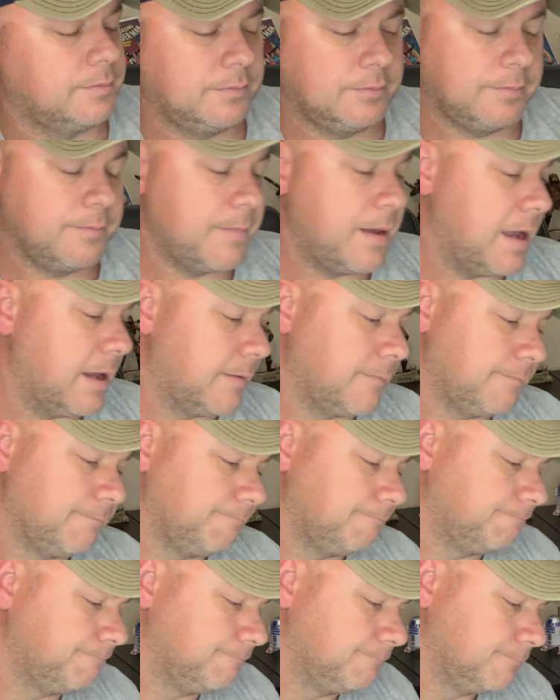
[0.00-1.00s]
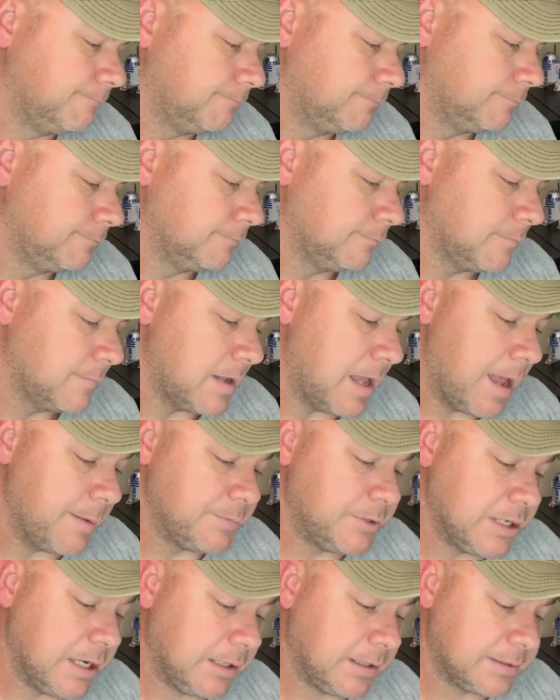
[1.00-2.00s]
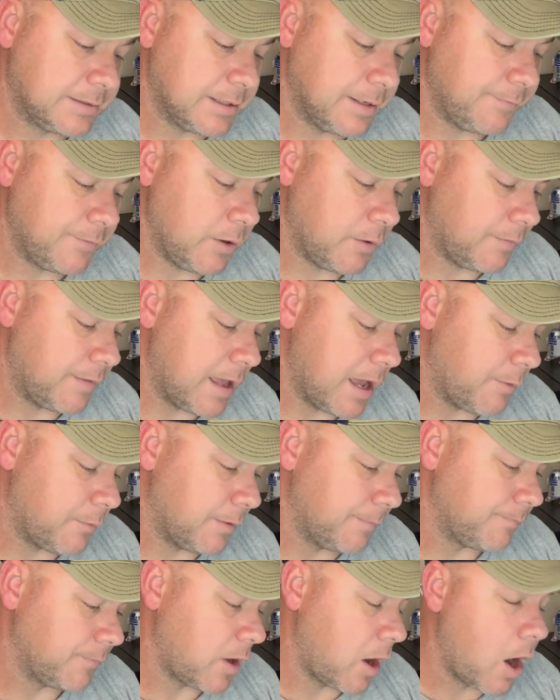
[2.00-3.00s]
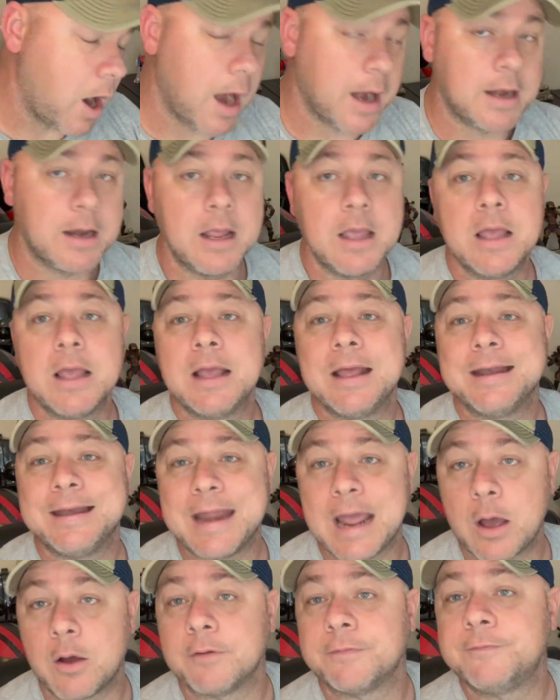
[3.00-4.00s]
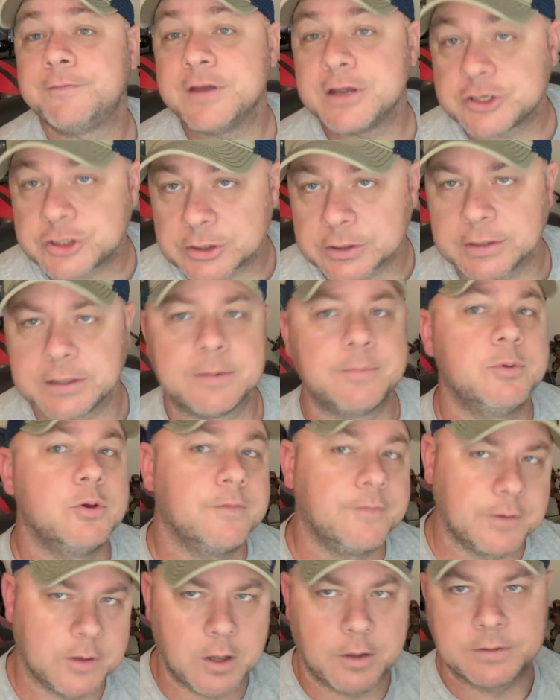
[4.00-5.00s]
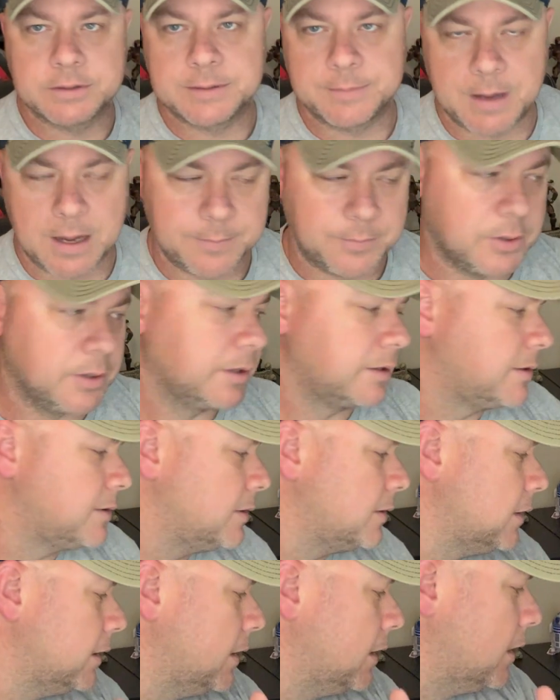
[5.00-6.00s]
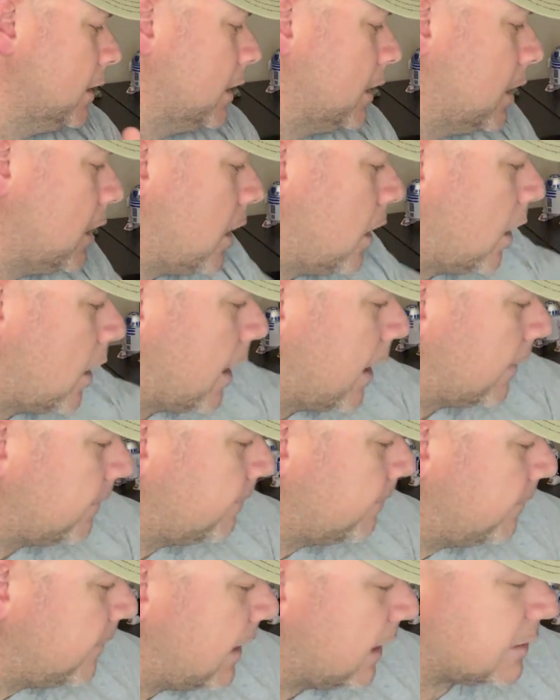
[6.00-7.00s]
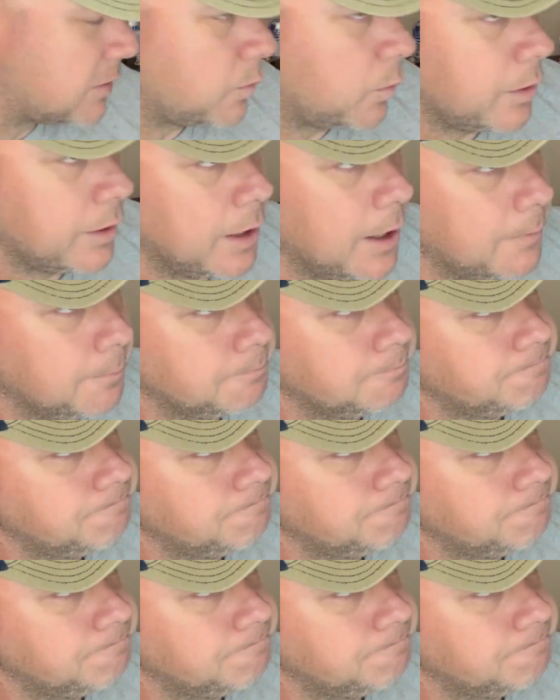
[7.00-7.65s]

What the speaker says: man, I'm jealous of you on that one. All right, now officially moving on to my books. All right, next one up.